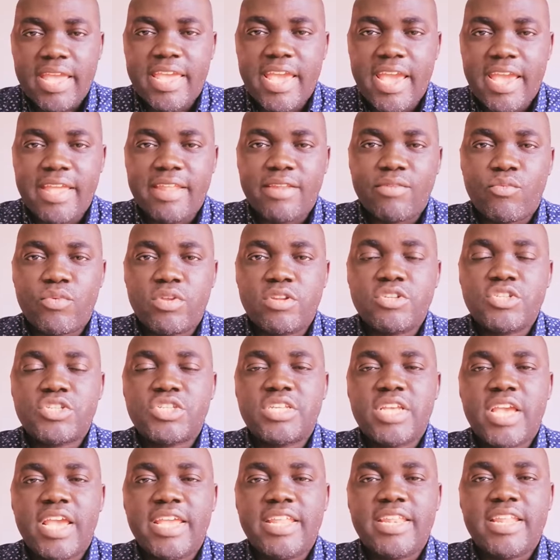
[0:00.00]
Again, we're not
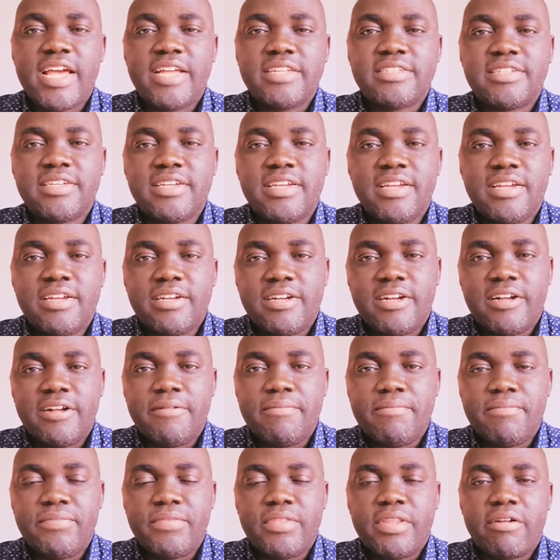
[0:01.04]
saying that
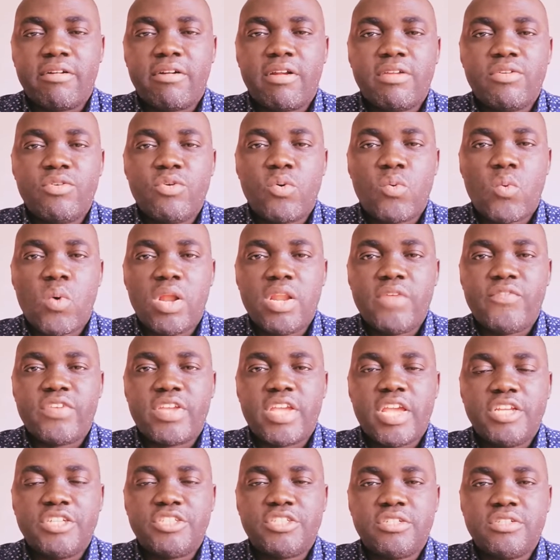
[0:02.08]
there are no
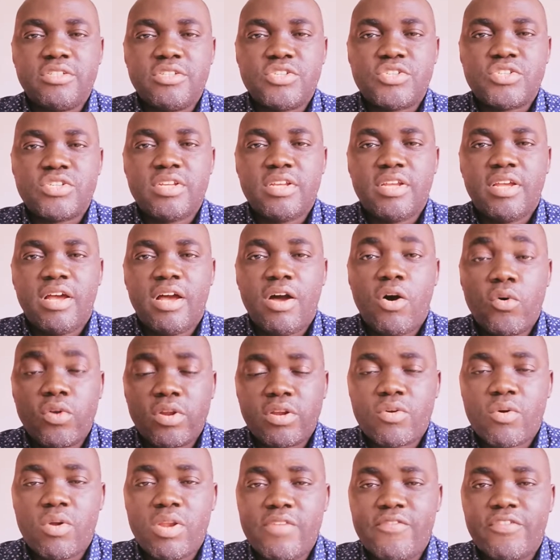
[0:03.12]
qualifications,
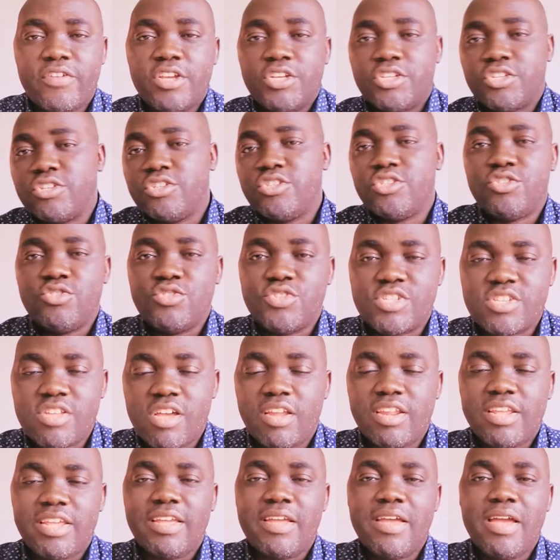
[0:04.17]
all the qualifications you
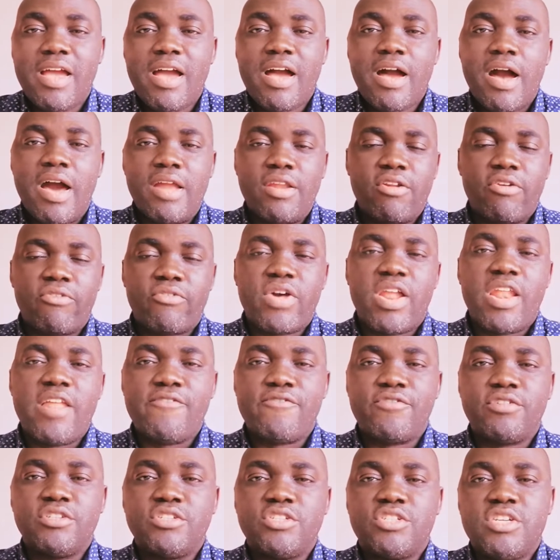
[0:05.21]
study are not
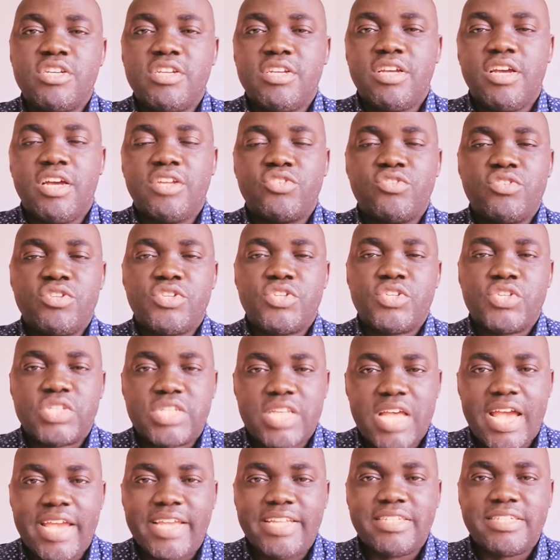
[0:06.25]
relevant to the
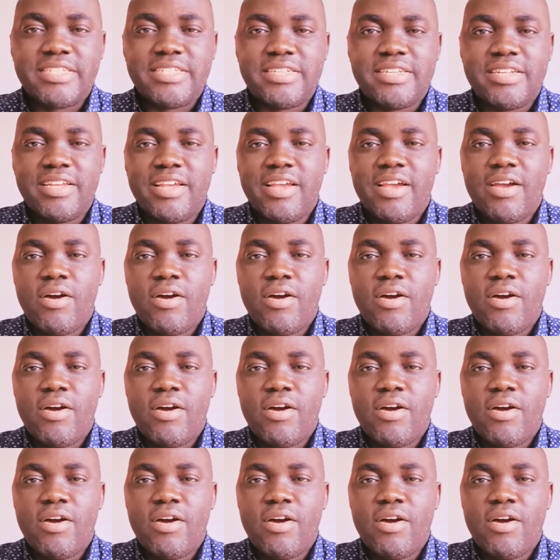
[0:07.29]
society.